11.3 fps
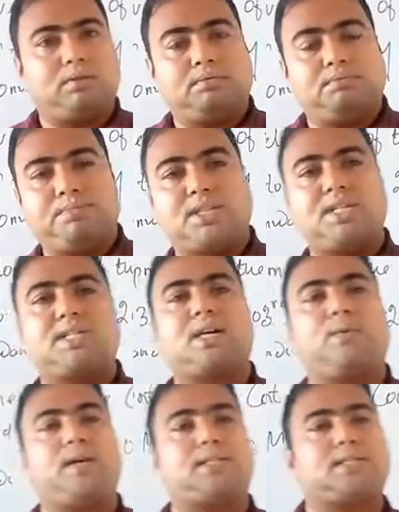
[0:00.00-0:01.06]
business
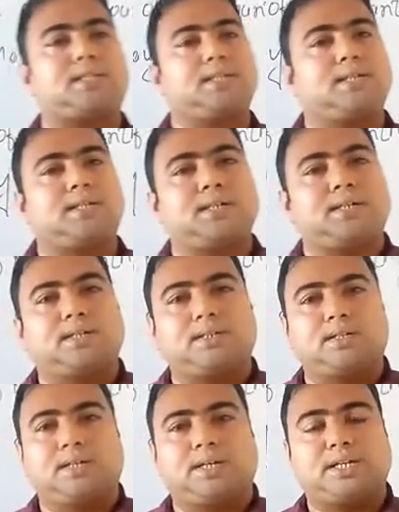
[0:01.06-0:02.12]
hours
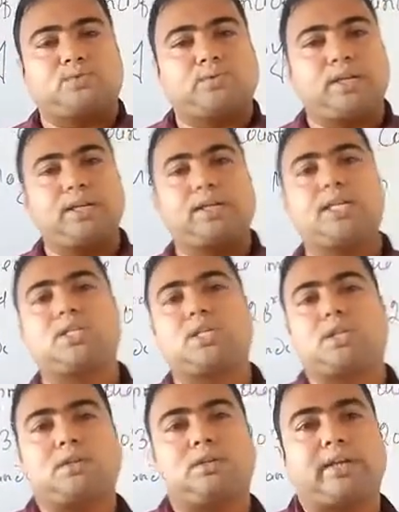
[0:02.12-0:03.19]
has been
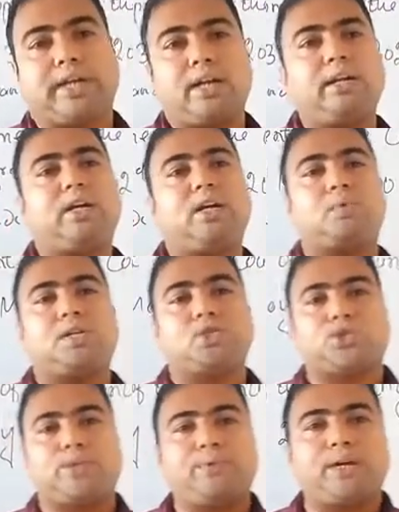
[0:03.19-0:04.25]
increased. Earlier it was
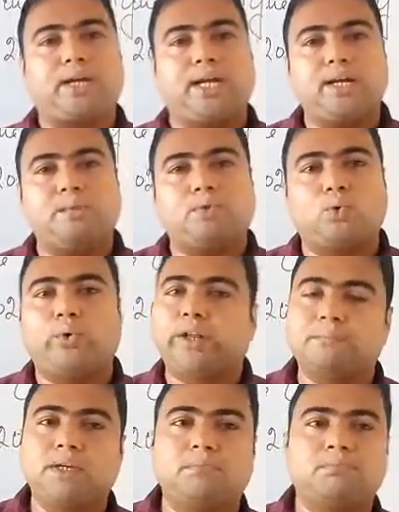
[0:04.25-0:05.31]
7 AM to 1
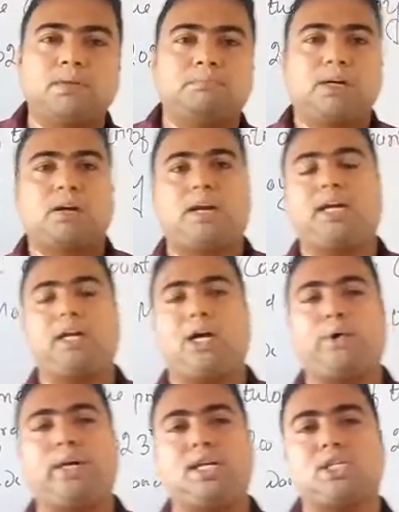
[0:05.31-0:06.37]
PM, but right
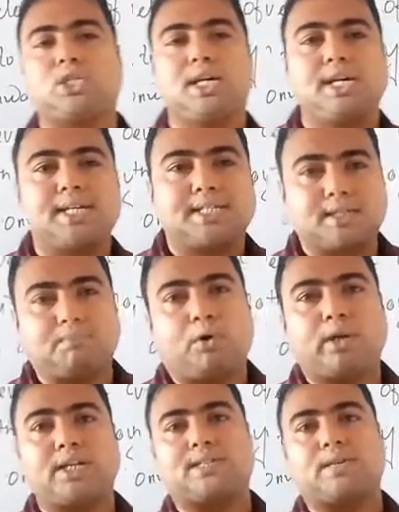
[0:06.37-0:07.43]
now it is
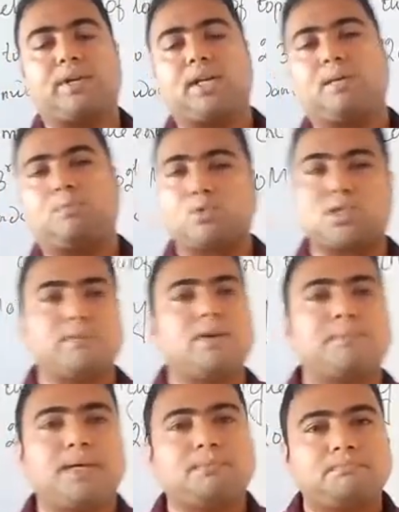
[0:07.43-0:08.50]
morning 7 AM to 7
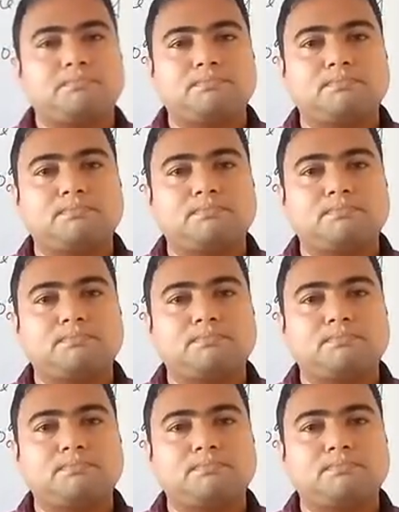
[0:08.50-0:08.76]
PM.